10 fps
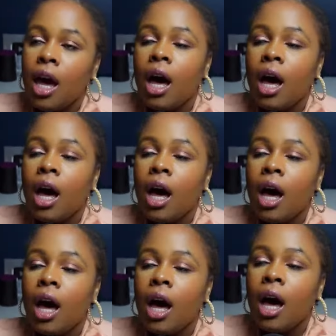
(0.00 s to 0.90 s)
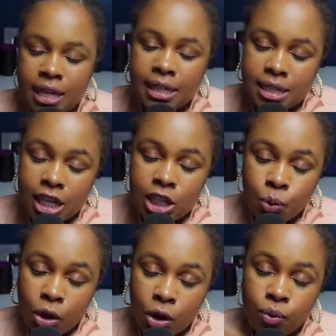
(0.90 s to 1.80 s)
Uh, is that sex
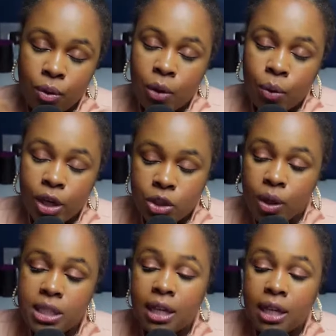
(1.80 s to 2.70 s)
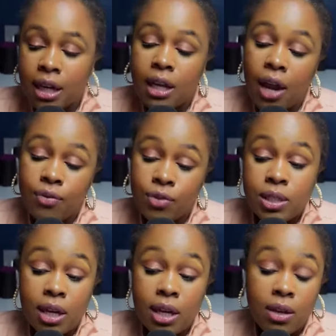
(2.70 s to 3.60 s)
work? Is what my question was, and I think a lot of you
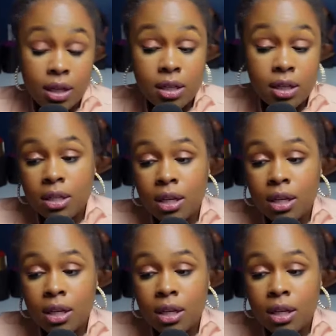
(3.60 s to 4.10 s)
say that it is.